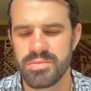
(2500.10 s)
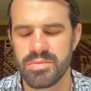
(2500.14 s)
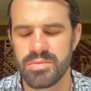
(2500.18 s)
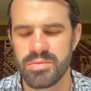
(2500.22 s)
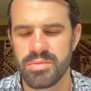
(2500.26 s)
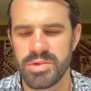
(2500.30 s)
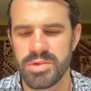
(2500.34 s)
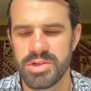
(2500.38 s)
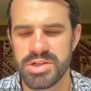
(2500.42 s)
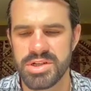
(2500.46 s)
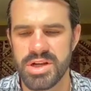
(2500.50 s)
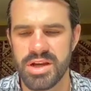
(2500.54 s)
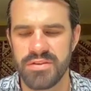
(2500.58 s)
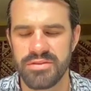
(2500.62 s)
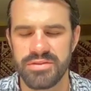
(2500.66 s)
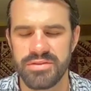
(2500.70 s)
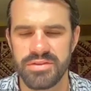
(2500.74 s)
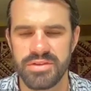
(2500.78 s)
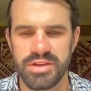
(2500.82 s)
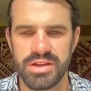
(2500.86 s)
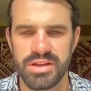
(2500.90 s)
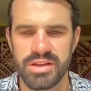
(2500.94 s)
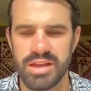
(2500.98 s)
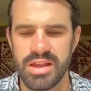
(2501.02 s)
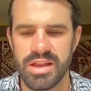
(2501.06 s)
which I
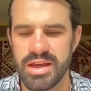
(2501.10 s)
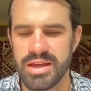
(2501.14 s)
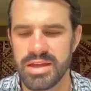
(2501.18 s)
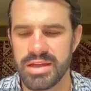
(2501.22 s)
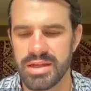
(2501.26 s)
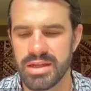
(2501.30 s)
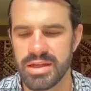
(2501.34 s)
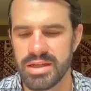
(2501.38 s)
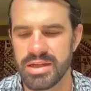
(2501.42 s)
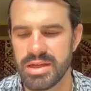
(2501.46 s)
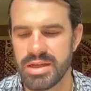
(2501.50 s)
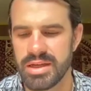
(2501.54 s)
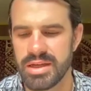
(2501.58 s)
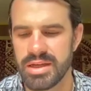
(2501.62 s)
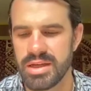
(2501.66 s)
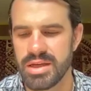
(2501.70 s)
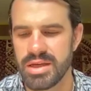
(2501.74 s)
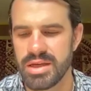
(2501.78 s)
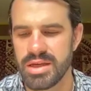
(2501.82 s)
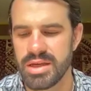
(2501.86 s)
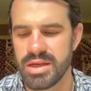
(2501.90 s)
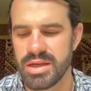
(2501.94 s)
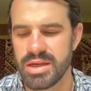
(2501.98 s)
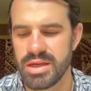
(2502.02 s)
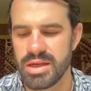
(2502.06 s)
feel like
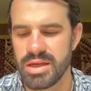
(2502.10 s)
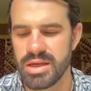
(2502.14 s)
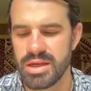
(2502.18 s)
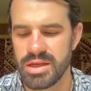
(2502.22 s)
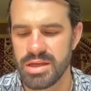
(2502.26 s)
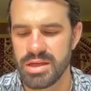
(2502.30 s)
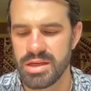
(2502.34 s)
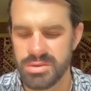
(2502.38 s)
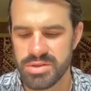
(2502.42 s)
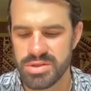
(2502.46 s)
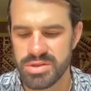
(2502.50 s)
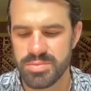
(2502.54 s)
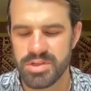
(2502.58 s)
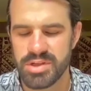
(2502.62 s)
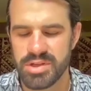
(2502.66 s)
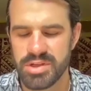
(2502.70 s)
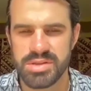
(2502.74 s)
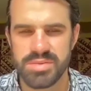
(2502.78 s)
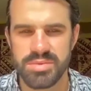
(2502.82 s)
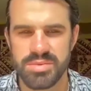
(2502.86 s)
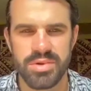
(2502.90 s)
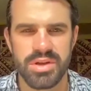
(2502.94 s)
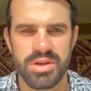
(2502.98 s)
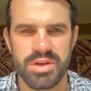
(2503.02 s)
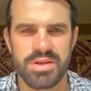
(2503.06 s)
is a
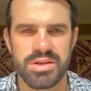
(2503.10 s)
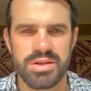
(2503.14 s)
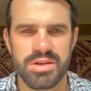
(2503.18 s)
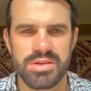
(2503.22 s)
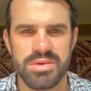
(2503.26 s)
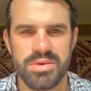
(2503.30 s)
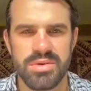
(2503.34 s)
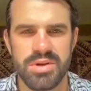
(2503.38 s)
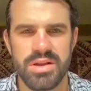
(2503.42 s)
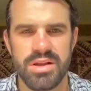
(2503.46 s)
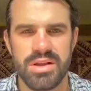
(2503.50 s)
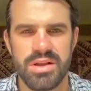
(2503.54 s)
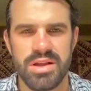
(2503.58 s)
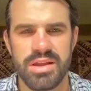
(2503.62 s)
responsibility as well.